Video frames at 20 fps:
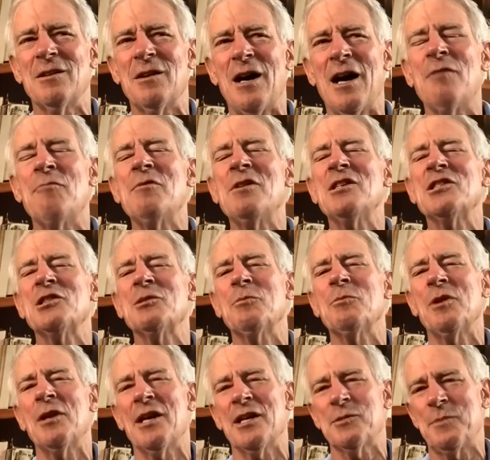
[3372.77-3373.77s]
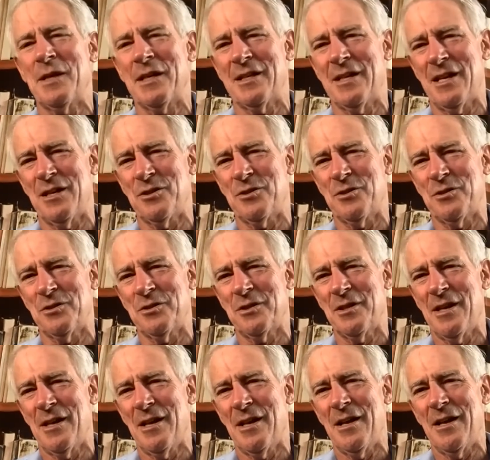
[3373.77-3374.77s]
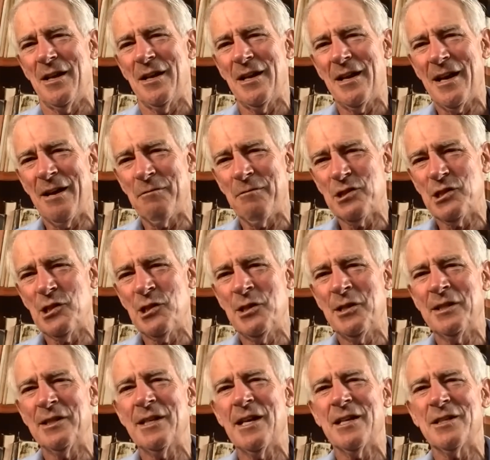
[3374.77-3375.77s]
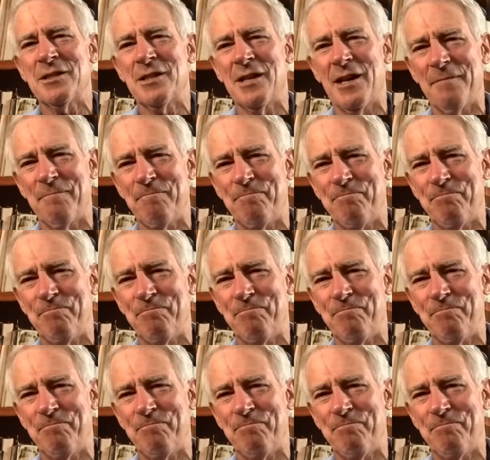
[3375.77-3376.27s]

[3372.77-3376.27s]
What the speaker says: unreasonable expectations. Language learning takes time.